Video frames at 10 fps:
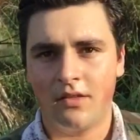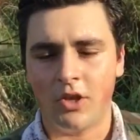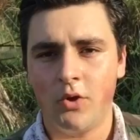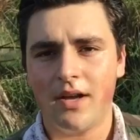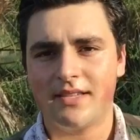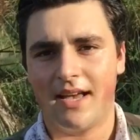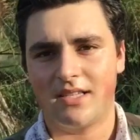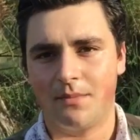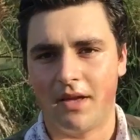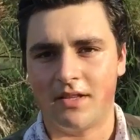The US
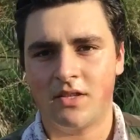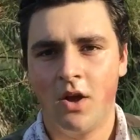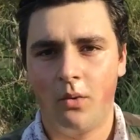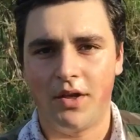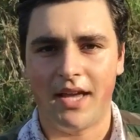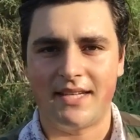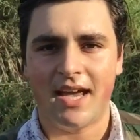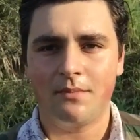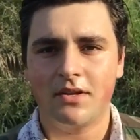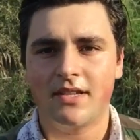estimates with a
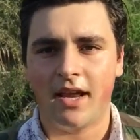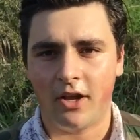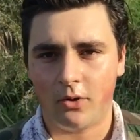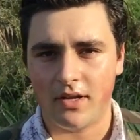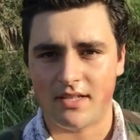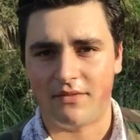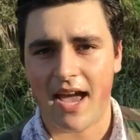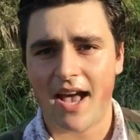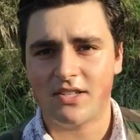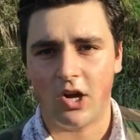10% increase of
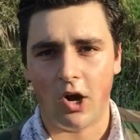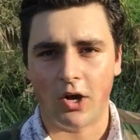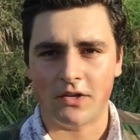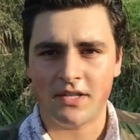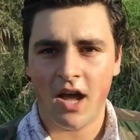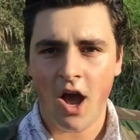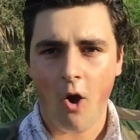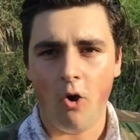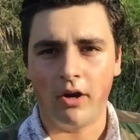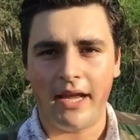gas cars,
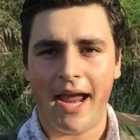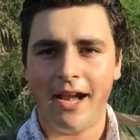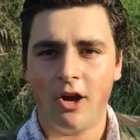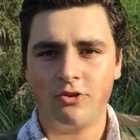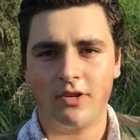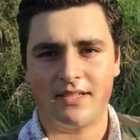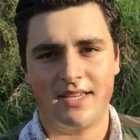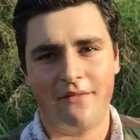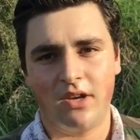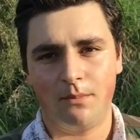only
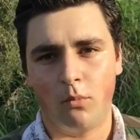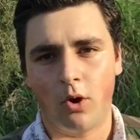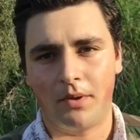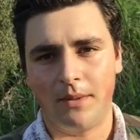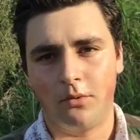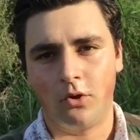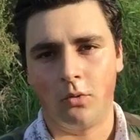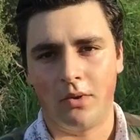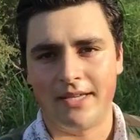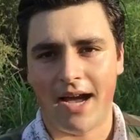870 more
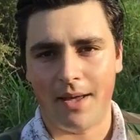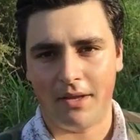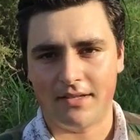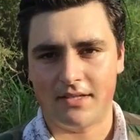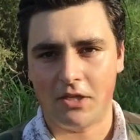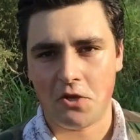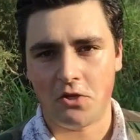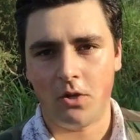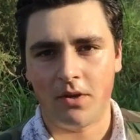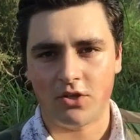people would die because of
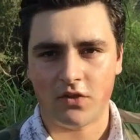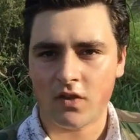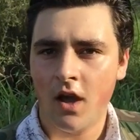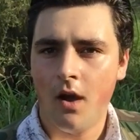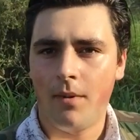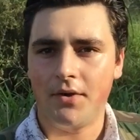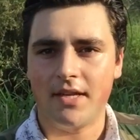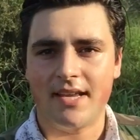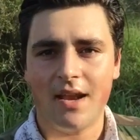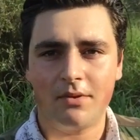CO2 emissions. But with
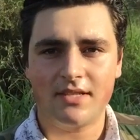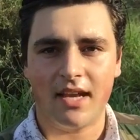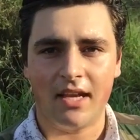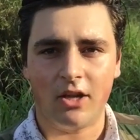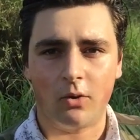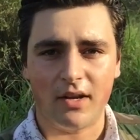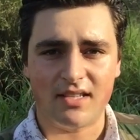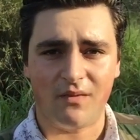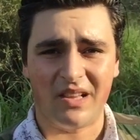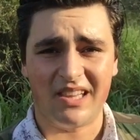a 10%
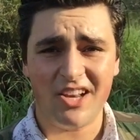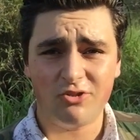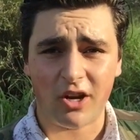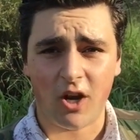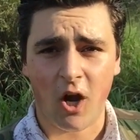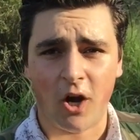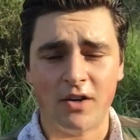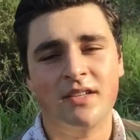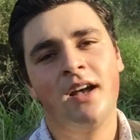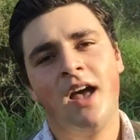increase of electric
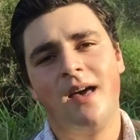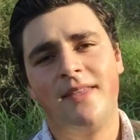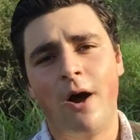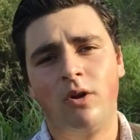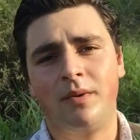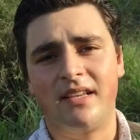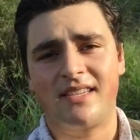cars, that would be